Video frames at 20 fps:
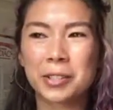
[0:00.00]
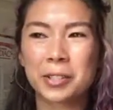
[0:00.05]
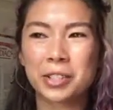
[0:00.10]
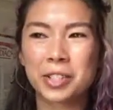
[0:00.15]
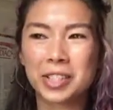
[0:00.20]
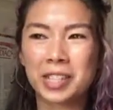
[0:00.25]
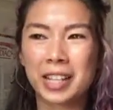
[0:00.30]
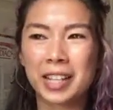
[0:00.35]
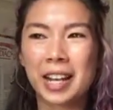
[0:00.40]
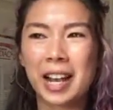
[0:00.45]
or
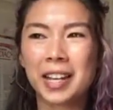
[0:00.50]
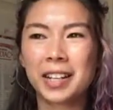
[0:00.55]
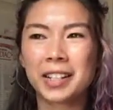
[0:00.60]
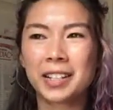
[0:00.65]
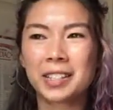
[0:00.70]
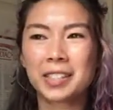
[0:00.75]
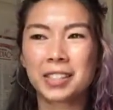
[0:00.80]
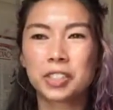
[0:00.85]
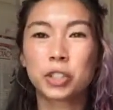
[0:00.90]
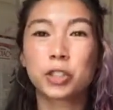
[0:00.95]
just like kind
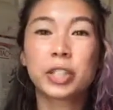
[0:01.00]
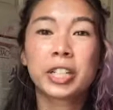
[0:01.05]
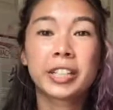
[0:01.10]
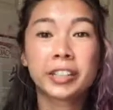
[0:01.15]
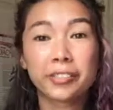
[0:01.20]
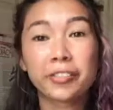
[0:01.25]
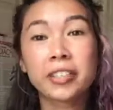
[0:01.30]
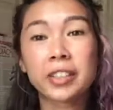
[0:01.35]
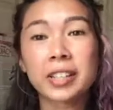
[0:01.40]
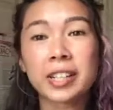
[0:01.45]
of
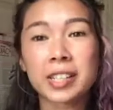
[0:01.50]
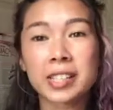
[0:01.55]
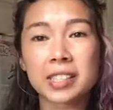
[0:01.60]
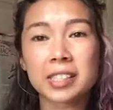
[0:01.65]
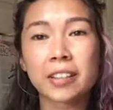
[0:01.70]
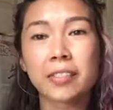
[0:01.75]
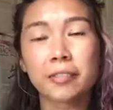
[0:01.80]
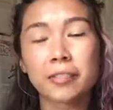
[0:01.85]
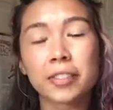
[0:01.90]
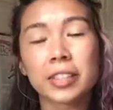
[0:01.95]
treating the
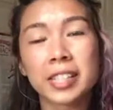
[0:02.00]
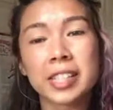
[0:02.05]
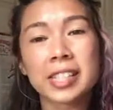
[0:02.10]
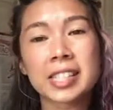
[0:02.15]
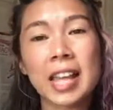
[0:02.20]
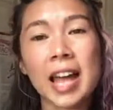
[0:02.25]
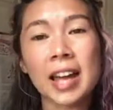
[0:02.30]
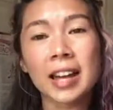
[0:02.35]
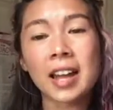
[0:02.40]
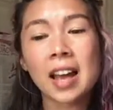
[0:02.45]
feelings of feeling
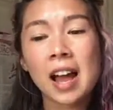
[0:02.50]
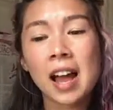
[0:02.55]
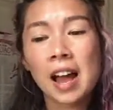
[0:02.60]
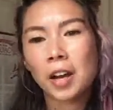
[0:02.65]
sad.